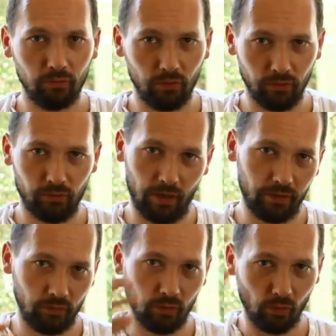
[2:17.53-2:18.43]
Don't try
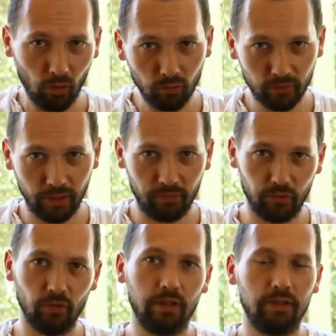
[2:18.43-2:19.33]
to go over if you
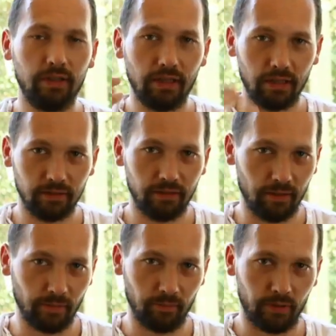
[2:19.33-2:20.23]
don't understand the step
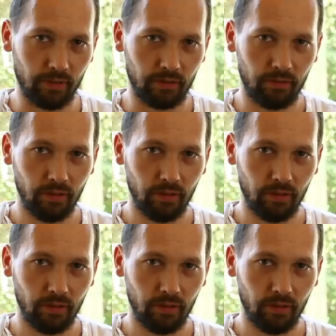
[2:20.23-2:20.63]
number 1.